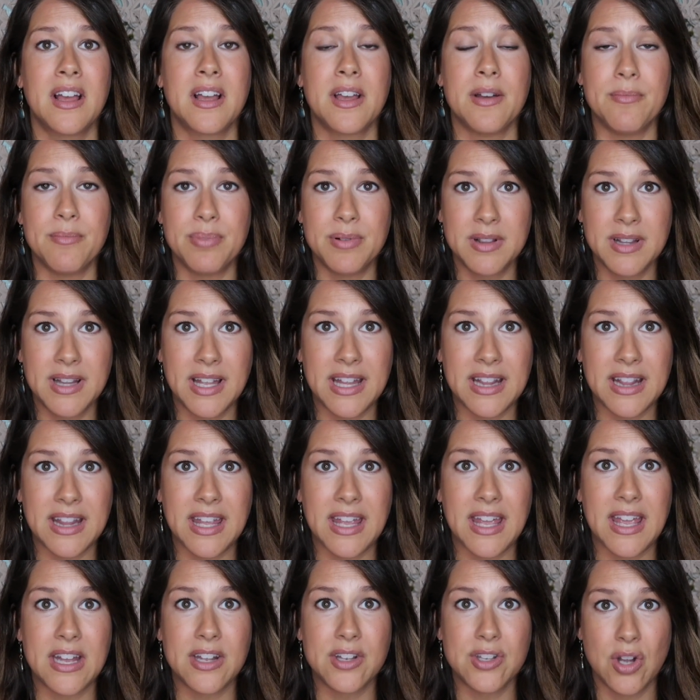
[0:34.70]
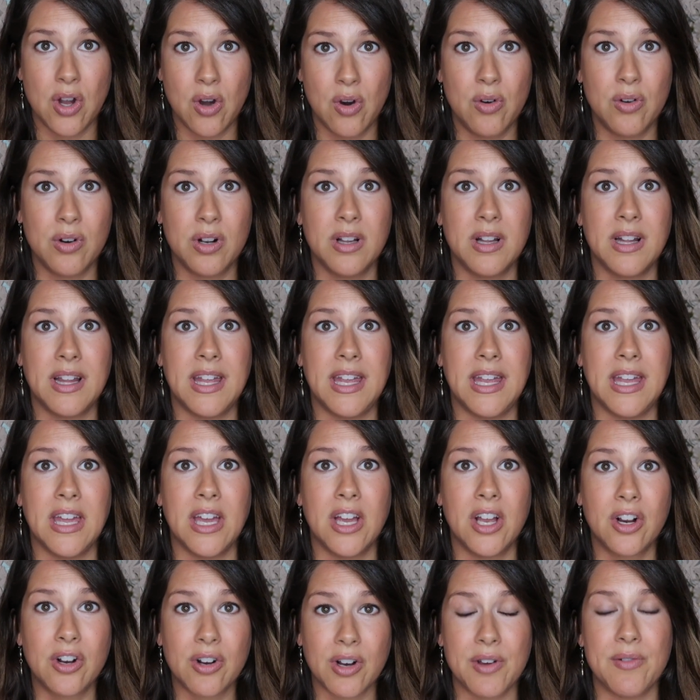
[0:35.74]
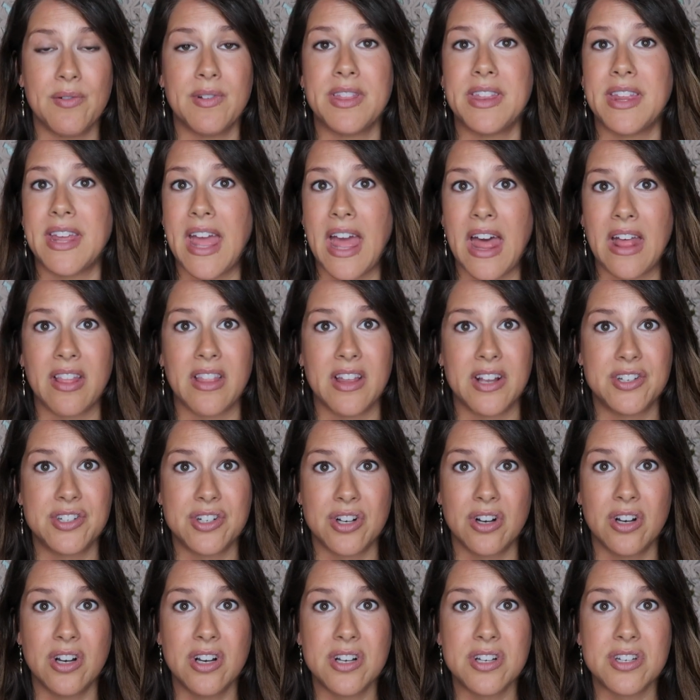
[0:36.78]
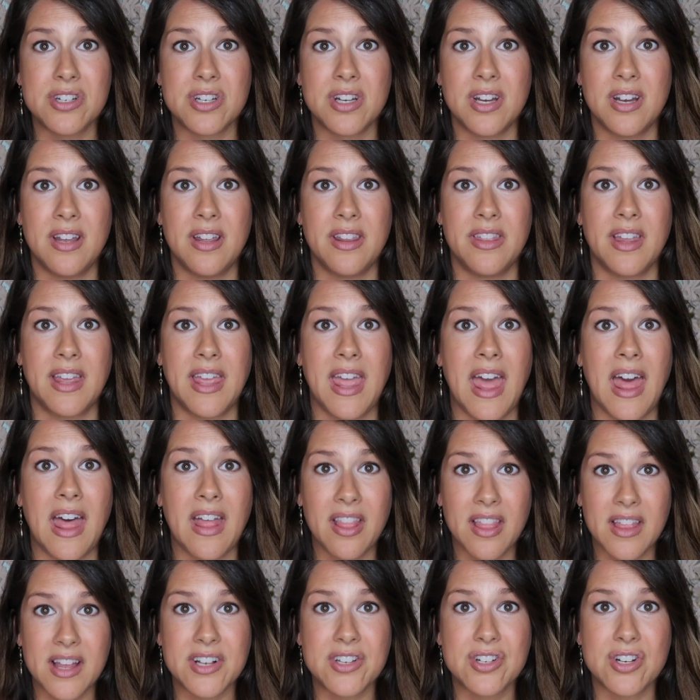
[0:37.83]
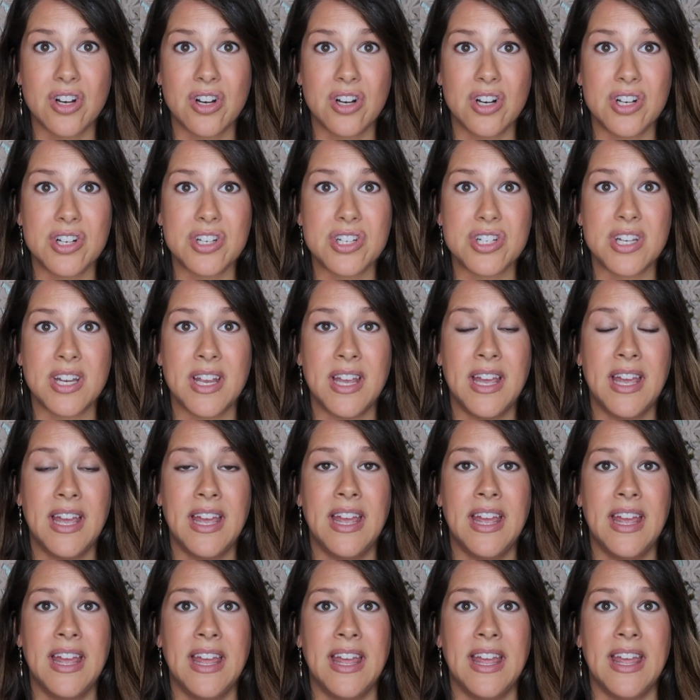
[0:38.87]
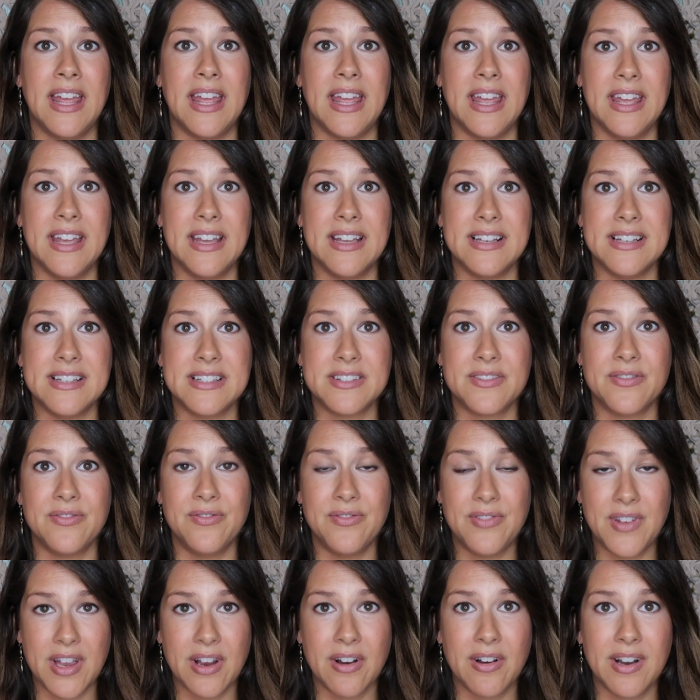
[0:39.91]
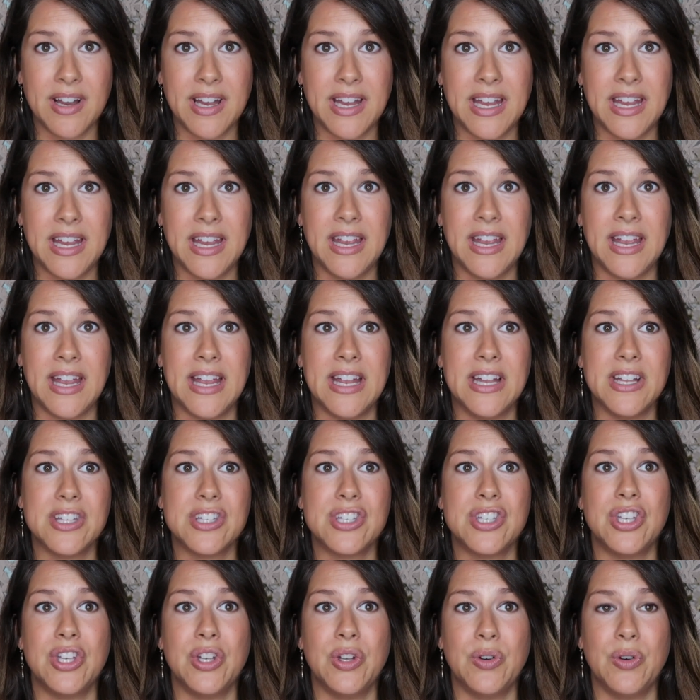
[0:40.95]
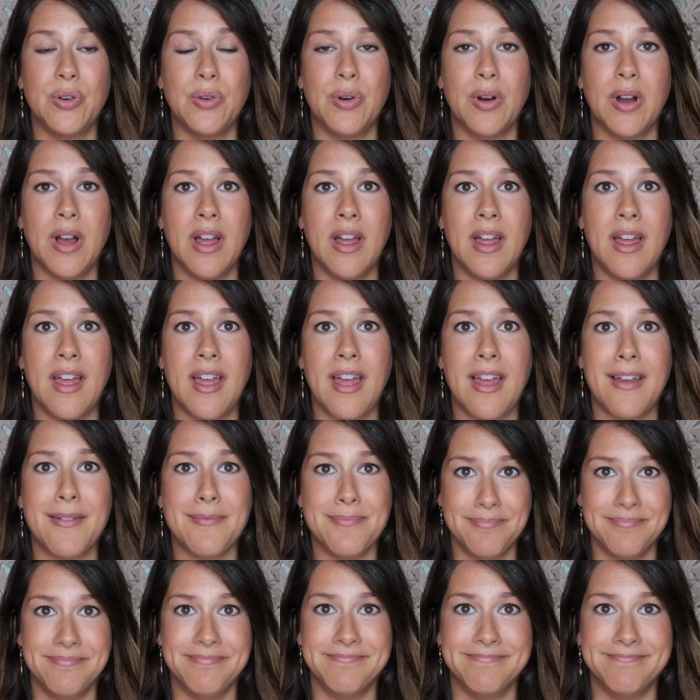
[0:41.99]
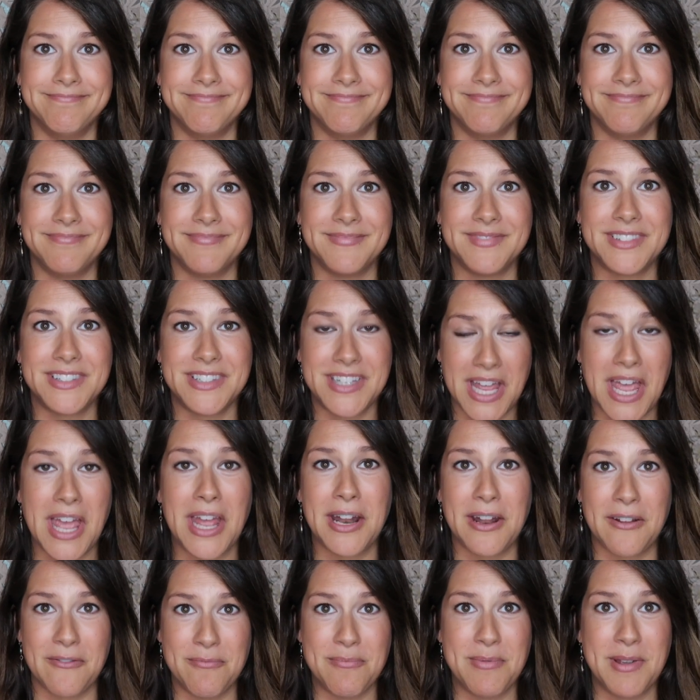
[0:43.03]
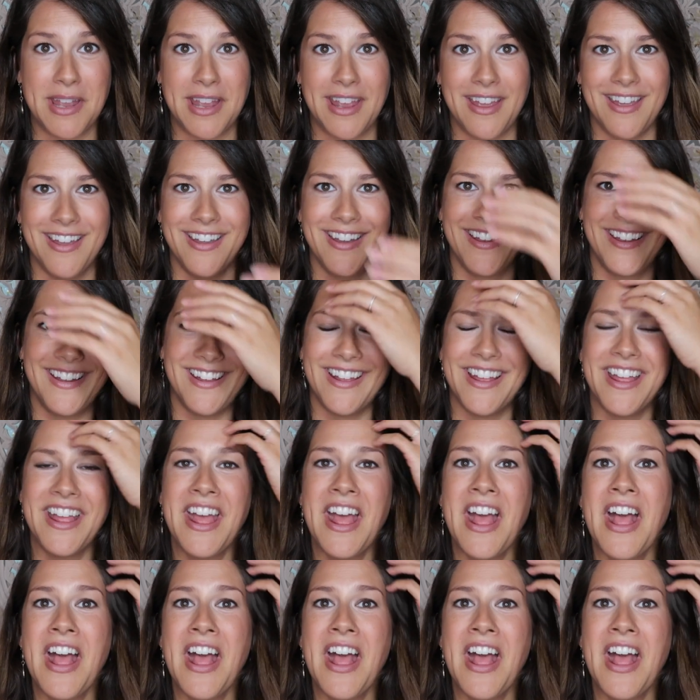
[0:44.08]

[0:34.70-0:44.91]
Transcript: completely and totally agree with the Catholic Church. The Catholic Church is very into to NFP.